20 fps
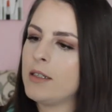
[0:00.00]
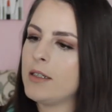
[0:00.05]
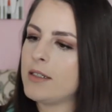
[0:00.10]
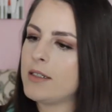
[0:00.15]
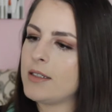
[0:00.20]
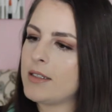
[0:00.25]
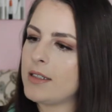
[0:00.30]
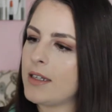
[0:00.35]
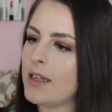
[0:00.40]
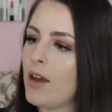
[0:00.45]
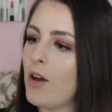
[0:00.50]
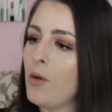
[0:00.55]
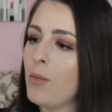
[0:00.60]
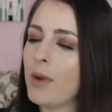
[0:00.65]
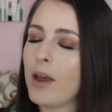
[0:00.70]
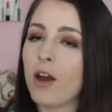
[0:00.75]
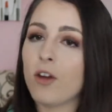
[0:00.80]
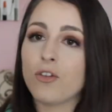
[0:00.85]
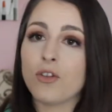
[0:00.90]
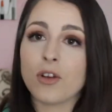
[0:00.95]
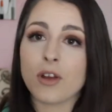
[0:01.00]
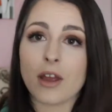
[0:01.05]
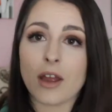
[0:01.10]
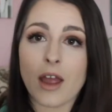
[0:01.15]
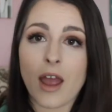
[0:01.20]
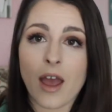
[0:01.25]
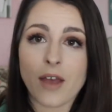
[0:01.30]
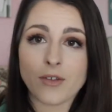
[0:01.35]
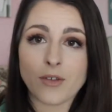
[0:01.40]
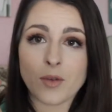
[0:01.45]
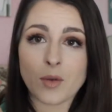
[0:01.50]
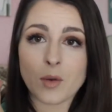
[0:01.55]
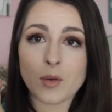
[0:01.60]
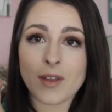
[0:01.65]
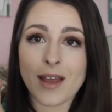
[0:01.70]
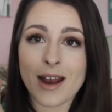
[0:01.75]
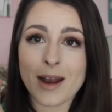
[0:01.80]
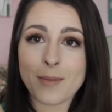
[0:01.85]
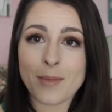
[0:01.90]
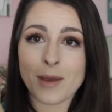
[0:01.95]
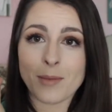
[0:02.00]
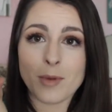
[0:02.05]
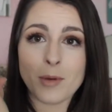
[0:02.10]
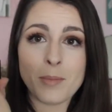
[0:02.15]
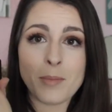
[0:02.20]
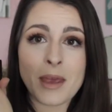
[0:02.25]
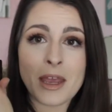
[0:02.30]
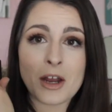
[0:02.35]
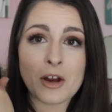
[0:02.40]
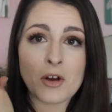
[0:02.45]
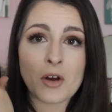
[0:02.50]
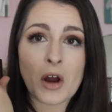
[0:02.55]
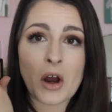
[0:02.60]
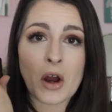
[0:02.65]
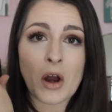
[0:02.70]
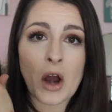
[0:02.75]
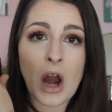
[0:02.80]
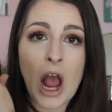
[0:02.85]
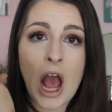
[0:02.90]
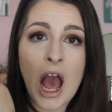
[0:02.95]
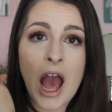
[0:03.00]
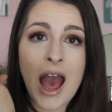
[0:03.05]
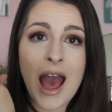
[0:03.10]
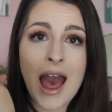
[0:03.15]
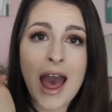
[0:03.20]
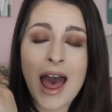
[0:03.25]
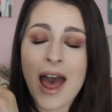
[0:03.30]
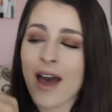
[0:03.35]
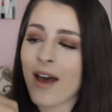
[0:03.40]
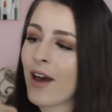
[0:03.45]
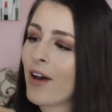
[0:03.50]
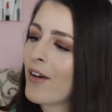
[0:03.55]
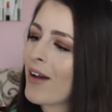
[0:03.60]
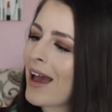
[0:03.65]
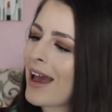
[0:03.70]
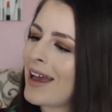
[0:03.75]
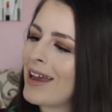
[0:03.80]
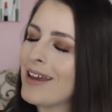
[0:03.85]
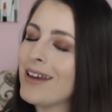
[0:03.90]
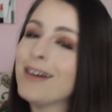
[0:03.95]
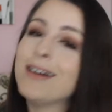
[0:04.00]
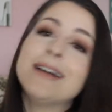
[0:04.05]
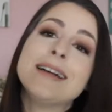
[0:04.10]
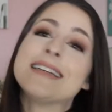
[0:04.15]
Let's see. Oh my gosh, look, it has a little tiny baby mirror. Ah, okay.